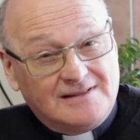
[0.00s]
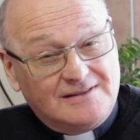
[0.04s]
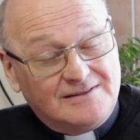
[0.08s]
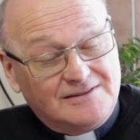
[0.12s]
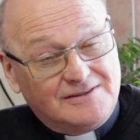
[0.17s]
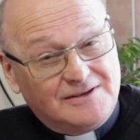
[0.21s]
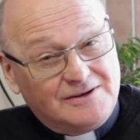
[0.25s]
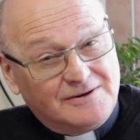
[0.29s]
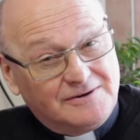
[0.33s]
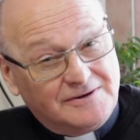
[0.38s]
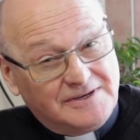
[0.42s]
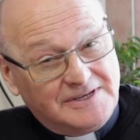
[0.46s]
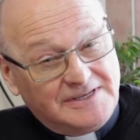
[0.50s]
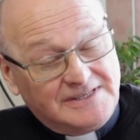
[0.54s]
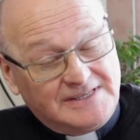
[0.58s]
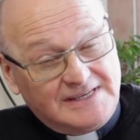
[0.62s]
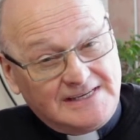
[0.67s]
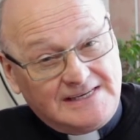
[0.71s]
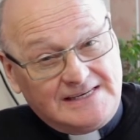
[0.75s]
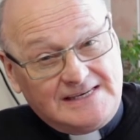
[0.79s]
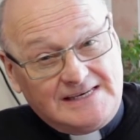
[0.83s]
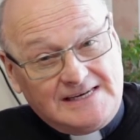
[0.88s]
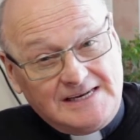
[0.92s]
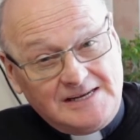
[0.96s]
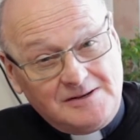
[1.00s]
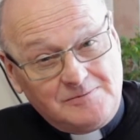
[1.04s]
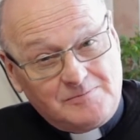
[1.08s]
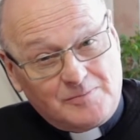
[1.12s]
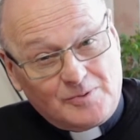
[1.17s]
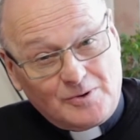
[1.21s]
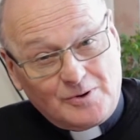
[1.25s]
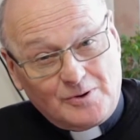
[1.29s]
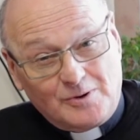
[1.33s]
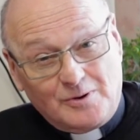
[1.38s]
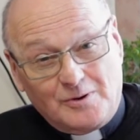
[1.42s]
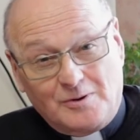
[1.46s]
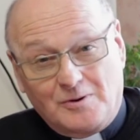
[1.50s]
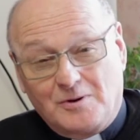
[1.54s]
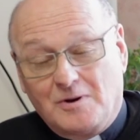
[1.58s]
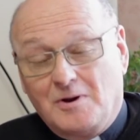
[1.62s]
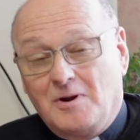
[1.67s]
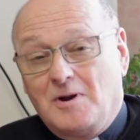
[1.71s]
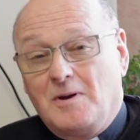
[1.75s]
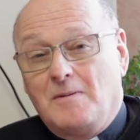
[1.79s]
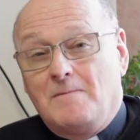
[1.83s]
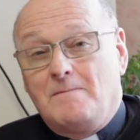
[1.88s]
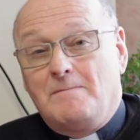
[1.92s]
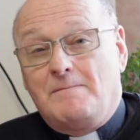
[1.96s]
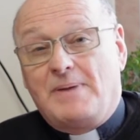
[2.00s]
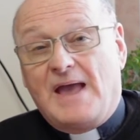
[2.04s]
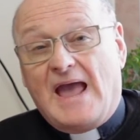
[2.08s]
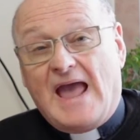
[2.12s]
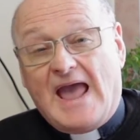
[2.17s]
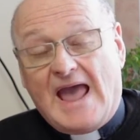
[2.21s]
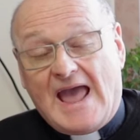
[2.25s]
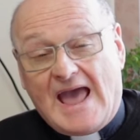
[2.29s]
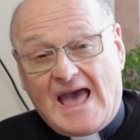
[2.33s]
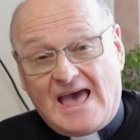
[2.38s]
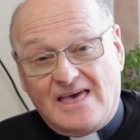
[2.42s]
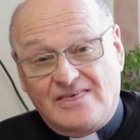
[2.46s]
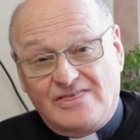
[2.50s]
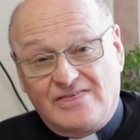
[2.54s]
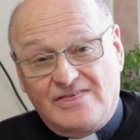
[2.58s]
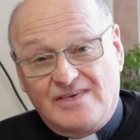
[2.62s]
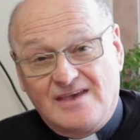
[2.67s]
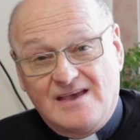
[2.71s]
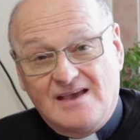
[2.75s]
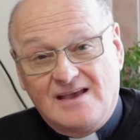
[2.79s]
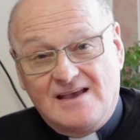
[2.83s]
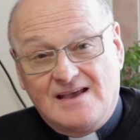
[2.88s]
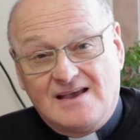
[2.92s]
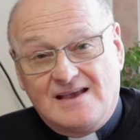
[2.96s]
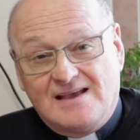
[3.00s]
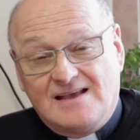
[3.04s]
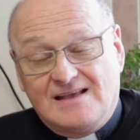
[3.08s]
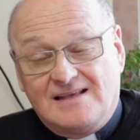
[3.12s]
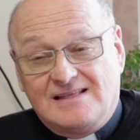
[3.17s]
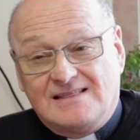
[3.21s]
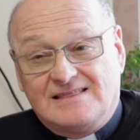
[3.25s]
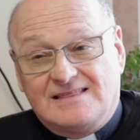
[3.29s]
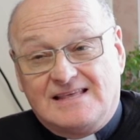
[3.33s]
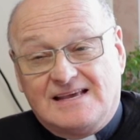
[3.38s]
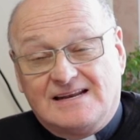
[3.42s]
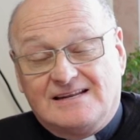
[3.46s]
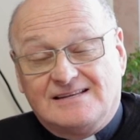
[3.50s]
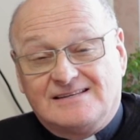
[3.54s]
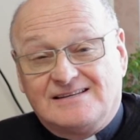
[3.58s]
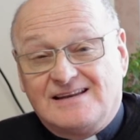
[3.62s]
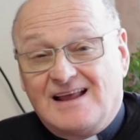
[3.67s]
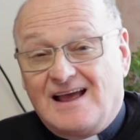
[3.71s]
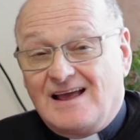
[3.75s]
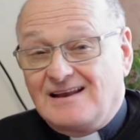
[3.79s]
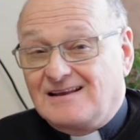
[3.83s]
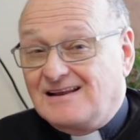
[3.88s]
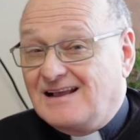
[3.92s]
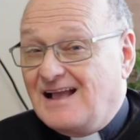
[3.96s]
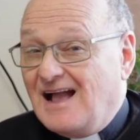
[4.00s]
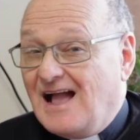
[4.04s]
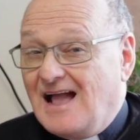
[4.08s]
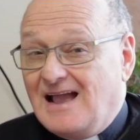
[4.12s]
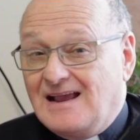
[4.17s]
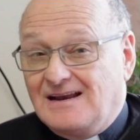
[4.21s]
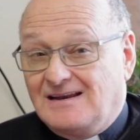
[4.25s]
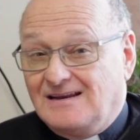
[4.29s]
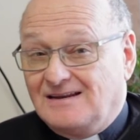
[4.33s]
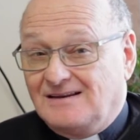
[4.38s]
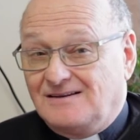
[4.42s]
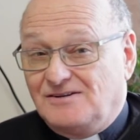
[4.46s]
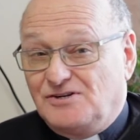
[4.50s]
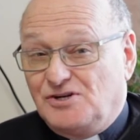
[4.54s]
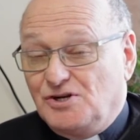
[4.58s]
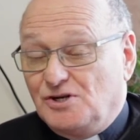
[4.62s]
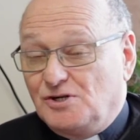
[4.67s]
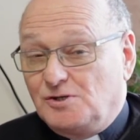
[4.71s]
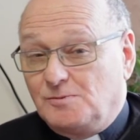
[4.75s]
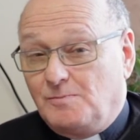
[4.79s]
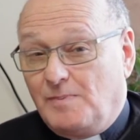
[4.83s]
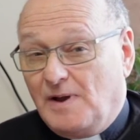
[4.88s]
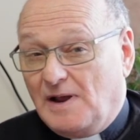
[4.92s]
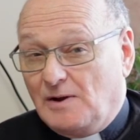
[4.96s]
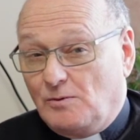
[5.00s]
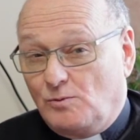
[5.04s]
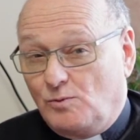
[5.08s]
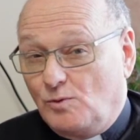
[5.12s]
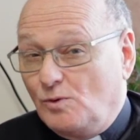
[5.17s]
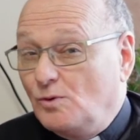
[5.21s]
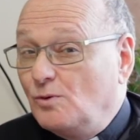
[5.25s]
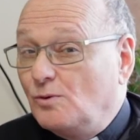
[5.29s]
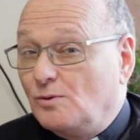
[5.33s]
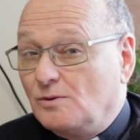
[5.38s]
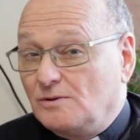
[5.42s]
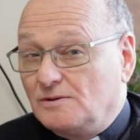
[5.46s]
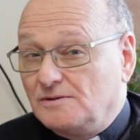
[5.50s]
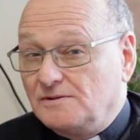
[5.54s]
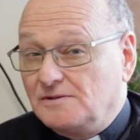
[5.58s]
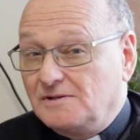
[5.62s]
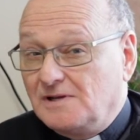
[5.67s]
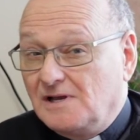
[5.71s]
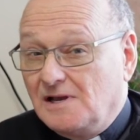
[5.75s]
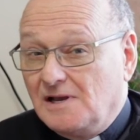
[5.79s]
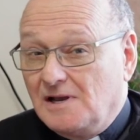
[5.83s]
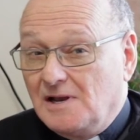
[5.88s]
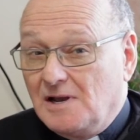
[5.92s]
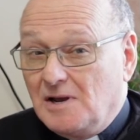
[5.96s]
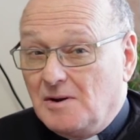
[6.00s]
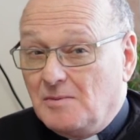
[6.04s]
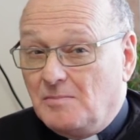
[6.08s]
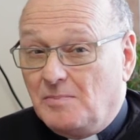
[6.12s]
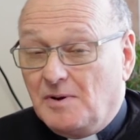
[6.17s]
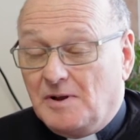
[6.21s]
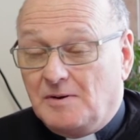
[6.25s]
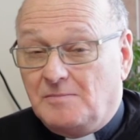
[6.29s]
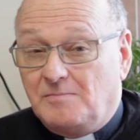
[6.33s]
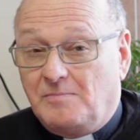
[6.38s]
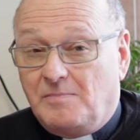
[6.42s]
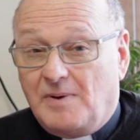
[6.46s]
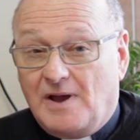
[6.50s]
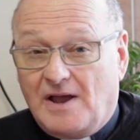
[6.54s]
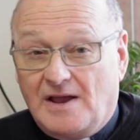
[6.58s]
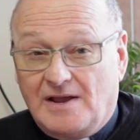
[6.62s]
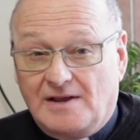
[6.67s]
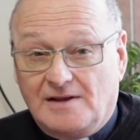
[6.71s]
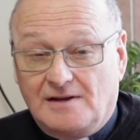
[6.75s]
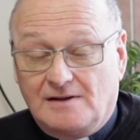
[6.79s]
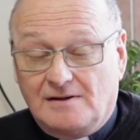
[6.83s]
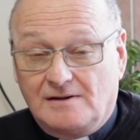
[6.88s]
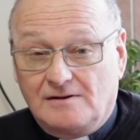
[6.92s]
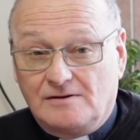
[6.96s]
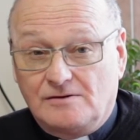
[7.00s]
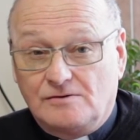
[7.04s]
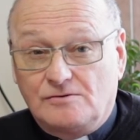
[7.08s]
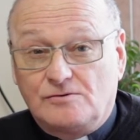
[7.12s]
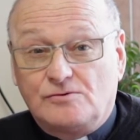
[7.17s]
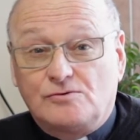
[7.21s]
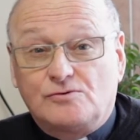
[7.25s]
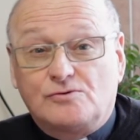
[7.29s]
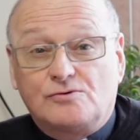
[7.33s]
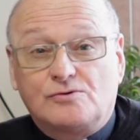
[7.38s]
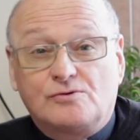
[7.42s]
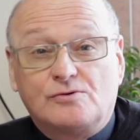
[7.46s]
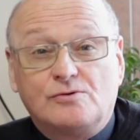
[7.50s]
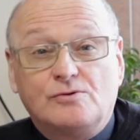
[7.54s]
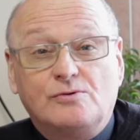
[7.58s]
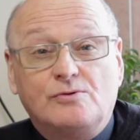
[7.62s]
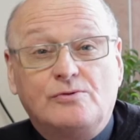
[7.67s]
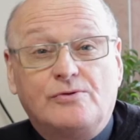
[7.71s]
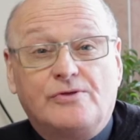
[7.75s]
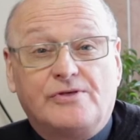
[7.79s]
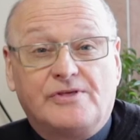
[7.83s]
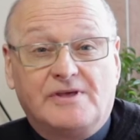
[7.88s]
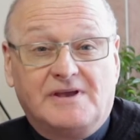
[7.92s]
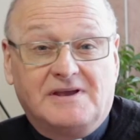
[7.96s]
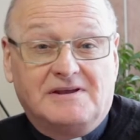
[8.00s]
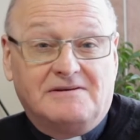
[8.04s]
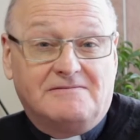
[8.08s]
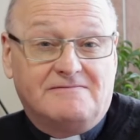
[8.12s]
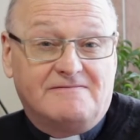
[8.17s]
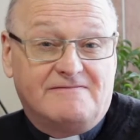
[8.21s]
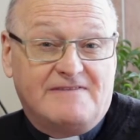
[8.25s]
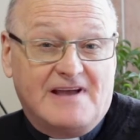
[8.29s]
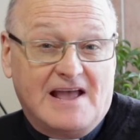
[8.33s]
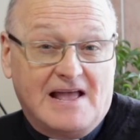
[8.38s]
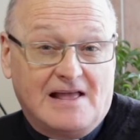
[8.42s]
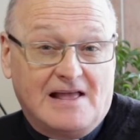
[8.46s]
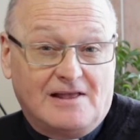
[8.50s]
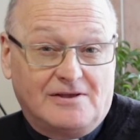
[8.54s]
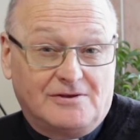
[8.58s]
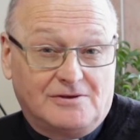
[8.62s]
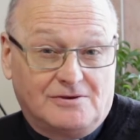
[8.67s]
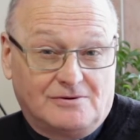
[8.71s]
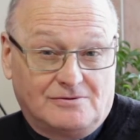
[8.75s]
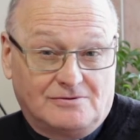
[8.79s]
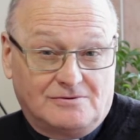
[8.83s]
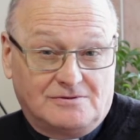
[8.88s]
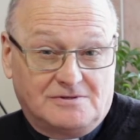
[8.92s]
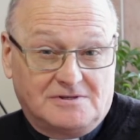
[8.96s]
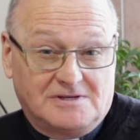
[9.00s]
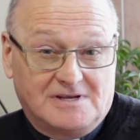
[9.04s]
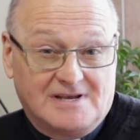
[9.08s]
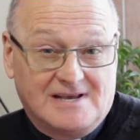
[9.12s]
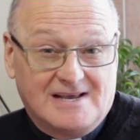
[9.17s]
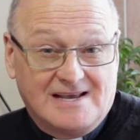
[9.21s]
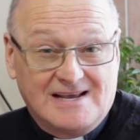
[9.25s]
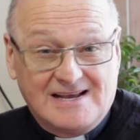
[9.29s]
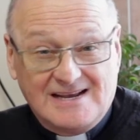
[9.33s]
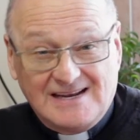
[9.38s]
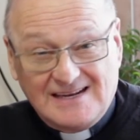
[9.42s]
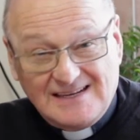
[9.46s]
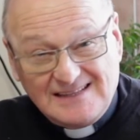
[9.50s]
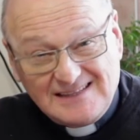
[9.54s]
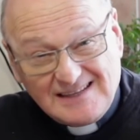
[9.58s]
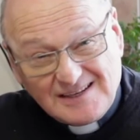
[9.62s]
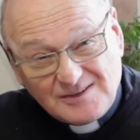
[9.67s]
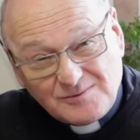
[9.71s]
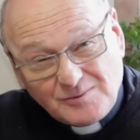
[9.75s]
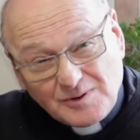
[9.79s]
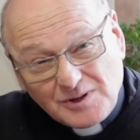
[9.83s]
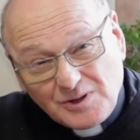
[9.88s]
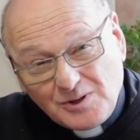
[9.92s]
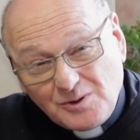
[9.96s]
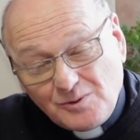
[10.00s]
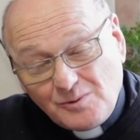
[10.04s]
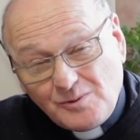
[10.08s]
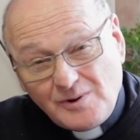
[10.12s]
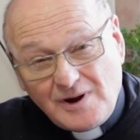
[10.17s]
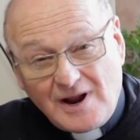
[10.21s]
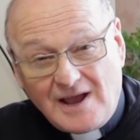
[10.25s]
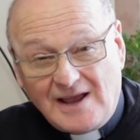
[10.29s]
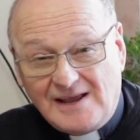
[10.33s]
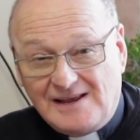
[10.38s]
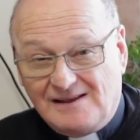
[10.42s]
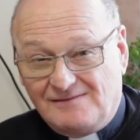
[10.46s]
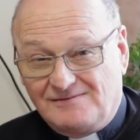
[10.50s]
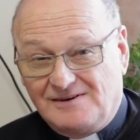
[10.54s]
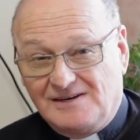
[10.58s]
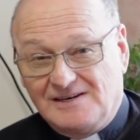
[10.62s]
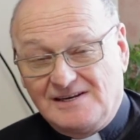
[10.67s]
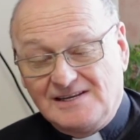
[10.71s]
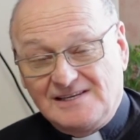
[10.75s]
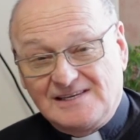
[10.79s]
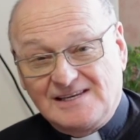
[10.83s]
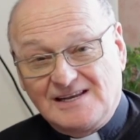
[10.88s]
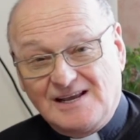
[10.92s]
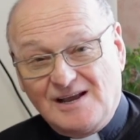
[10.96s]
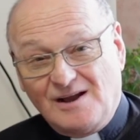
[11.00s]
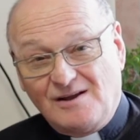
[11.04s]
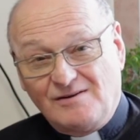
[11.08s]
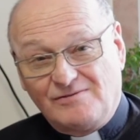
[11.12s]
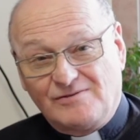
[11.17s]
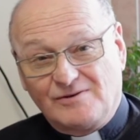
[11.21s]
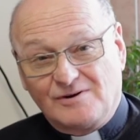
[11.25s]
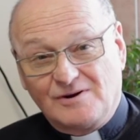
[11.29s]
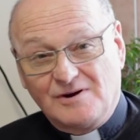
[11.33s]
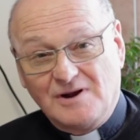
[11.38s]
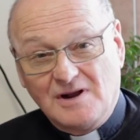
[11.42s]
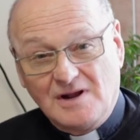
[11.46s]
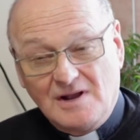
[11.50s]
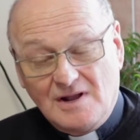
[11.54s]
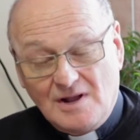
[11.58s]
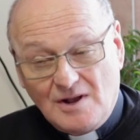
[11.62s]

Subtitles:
there is a deeper path that is not guided just by rules, but by truth and values. And that's what you and I have to discover,